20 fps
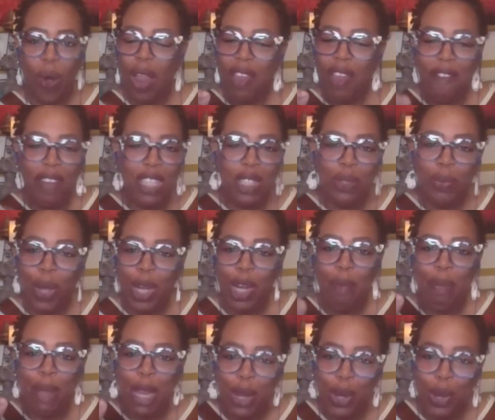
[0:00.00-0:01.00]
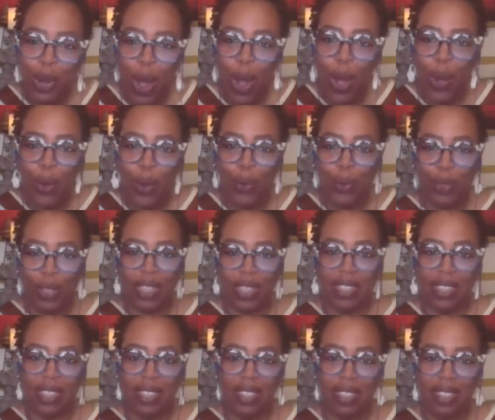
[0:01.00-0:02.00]
All of us want to be
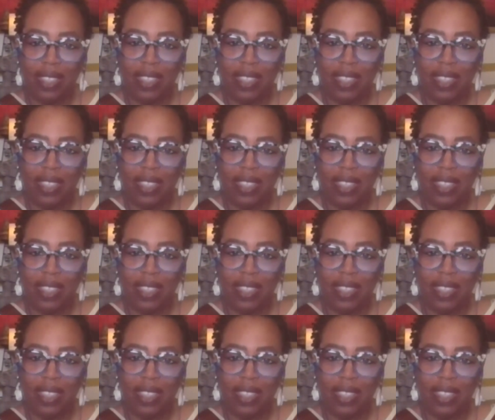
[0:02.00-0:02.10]
known.